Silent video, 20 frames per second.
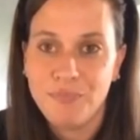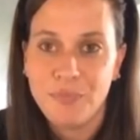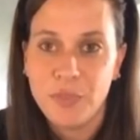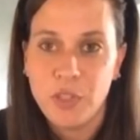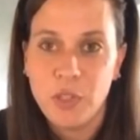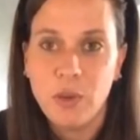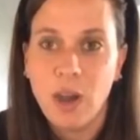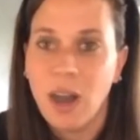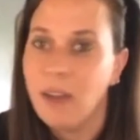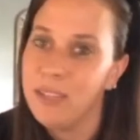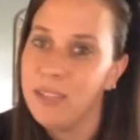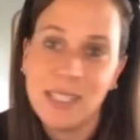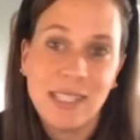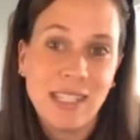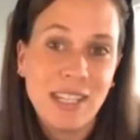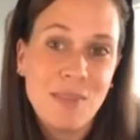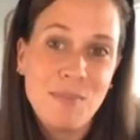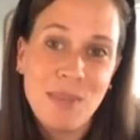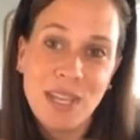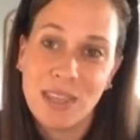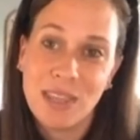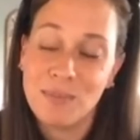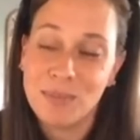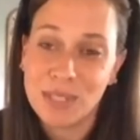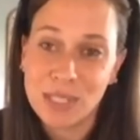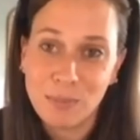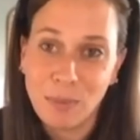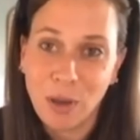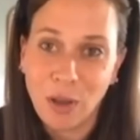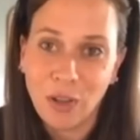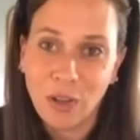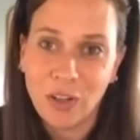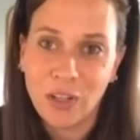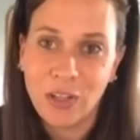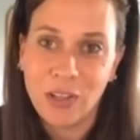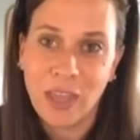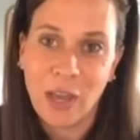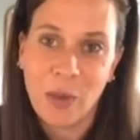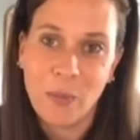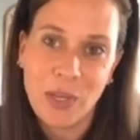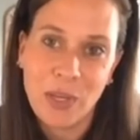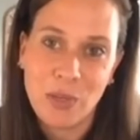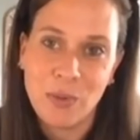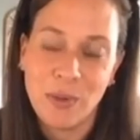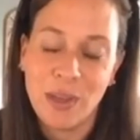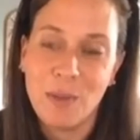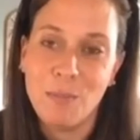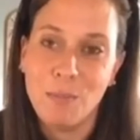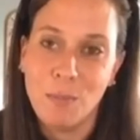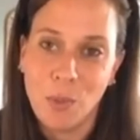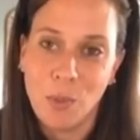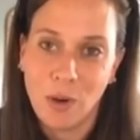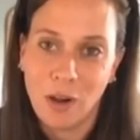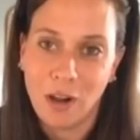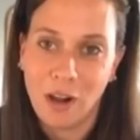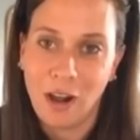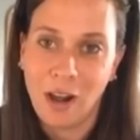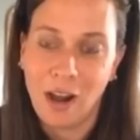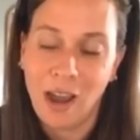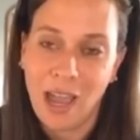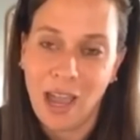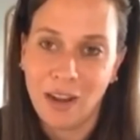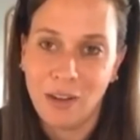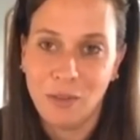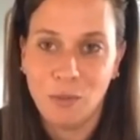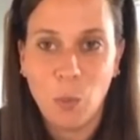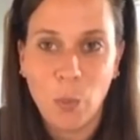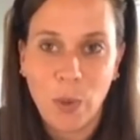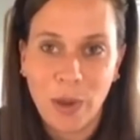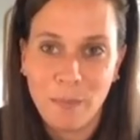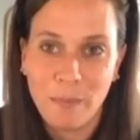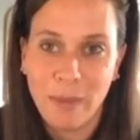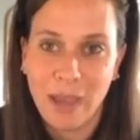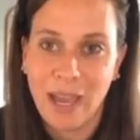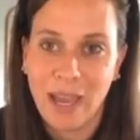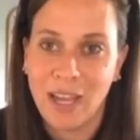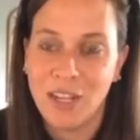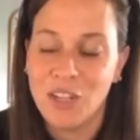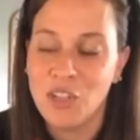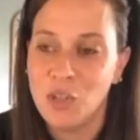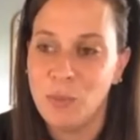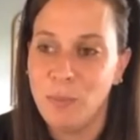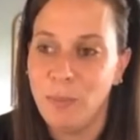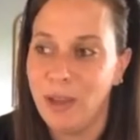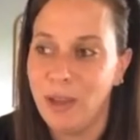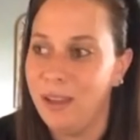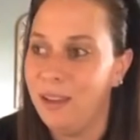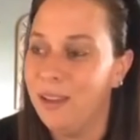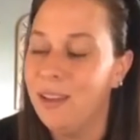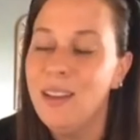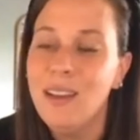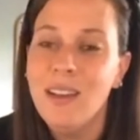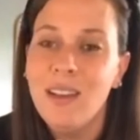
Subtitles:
You obviously can make them smaller, that way you get more out of one batch, but